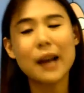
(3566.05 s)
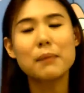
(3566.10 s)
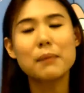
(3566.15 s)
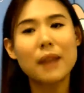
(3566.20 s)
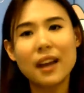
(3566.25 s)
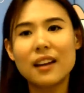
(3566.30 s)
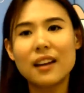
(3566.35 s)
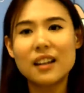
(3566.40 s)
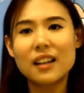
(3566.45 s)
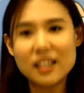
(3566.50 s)

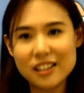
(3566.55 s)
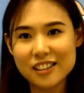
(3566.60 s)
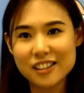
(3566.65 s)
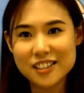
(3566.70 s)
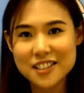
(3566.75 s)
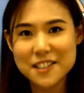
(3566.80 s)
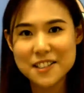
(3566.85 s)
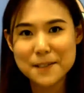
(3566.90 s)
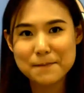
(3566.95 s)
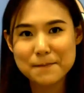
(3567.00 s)
your type A
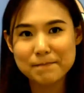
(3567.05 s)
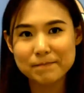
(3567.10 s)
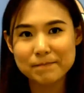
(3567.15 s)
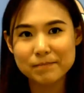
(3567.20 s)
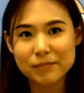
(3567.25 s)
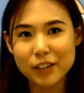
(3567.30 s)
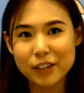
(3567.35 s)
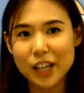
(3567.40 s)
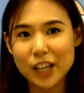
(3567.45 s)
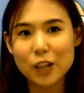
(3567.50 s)
leaders,
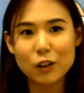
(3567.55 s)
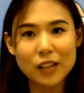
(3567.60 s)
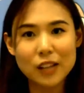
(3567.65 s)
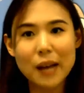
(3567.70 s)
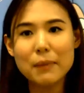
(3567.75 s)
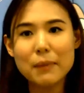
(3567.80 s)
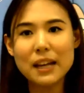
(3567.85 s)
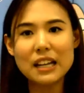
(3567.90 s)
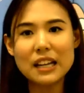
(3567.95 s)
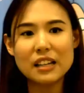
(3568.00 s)
right?